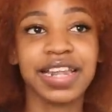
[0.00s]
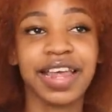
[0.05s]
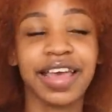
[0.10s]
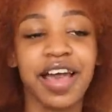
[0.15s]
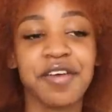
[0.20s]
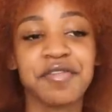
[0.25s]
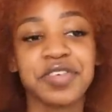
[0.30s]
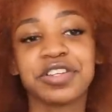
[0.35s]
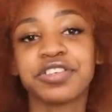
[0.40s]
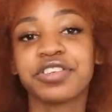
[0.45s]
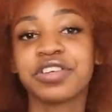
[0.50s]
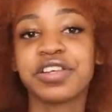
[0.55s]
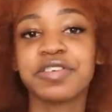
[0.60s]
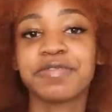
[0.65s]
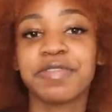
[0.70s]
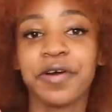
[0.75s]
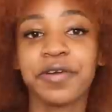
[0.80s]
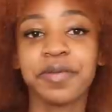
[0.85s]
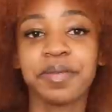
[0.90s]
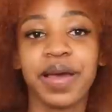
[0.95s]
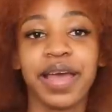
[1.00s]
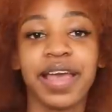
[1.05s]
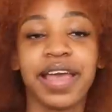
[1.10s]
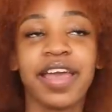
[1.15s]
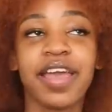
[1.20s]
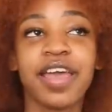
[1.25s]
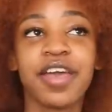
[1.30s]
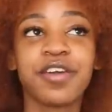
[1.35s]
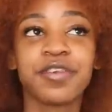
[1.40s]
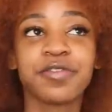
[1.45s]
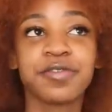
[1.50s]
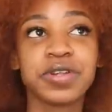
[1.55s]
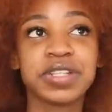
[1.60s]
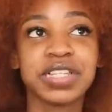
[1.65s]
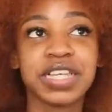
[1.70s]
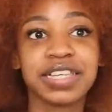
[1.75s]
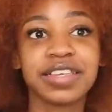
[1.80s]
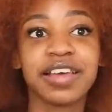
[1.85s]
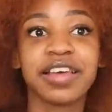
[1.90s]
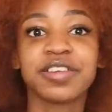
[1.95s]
and I haven't really found my footing